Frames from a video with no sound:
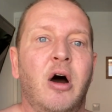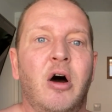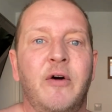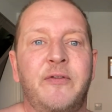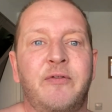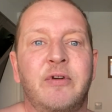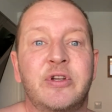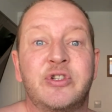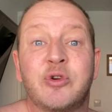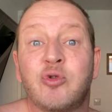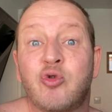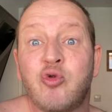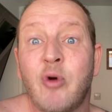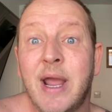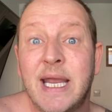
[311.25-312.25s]
offering some
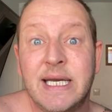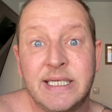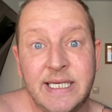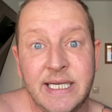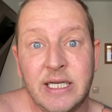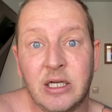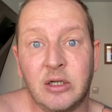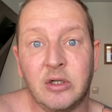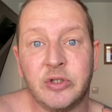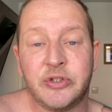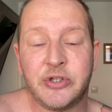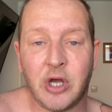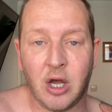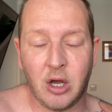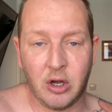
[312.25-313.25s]
great
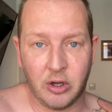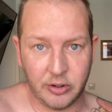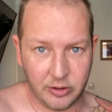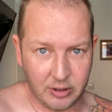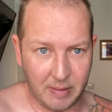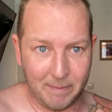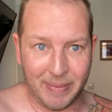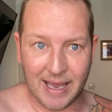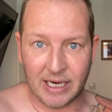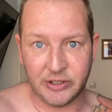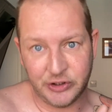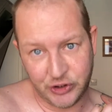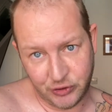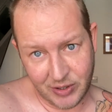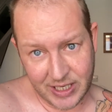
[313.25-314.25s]
deals on
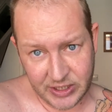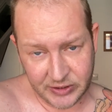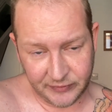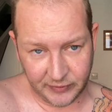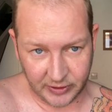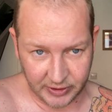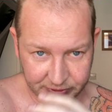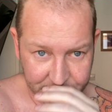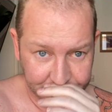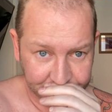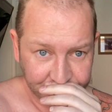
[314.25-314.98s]
balance transfers.